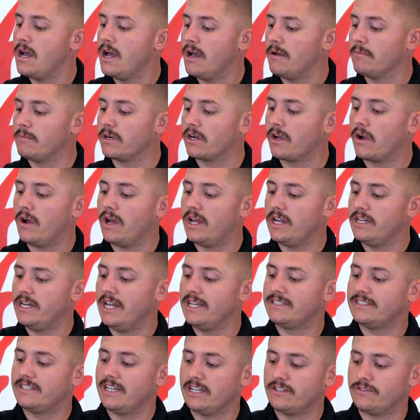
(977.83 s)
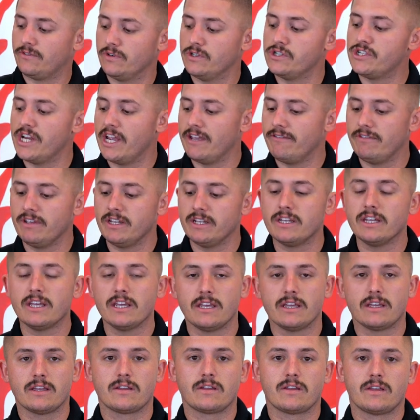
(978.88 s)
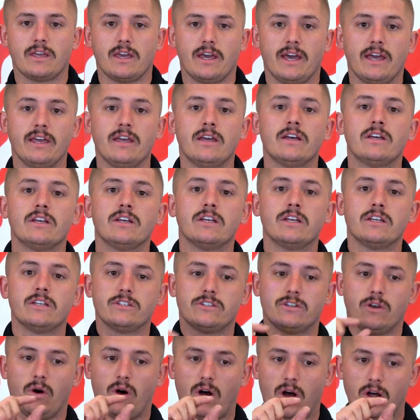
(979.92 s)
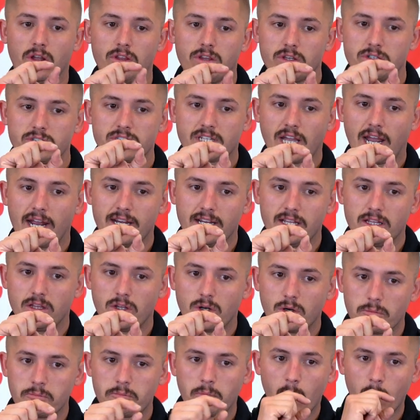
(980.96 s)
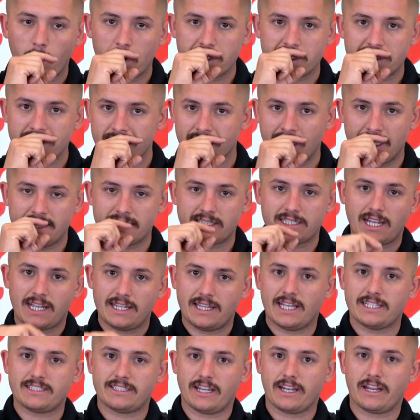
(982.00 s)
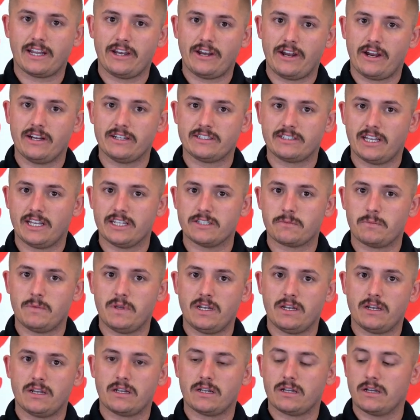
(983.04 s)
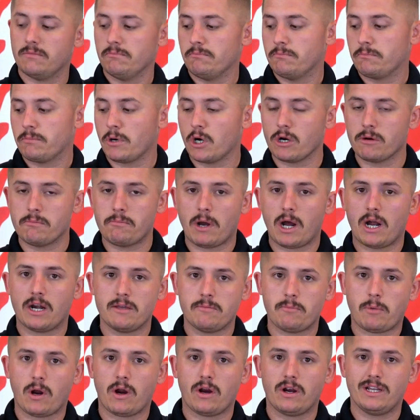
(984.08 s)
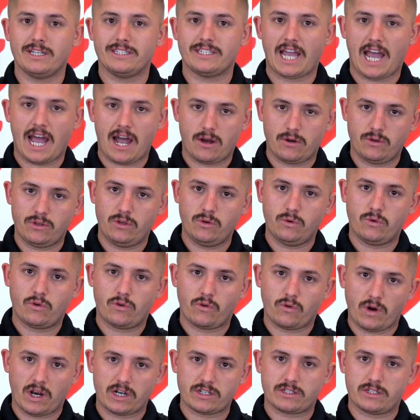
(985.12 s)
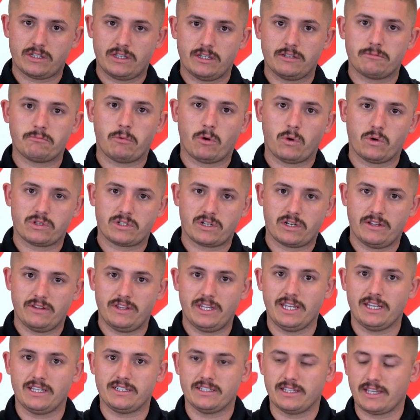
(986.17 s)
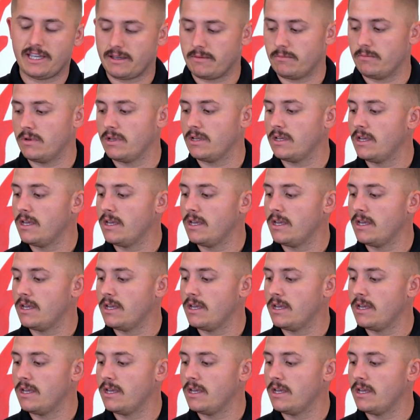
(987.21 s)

I'm going to go ahead and assess for JVD, okay? So all those tiny little points inside that secondary assessment per body part is how you crush this portion of the exam.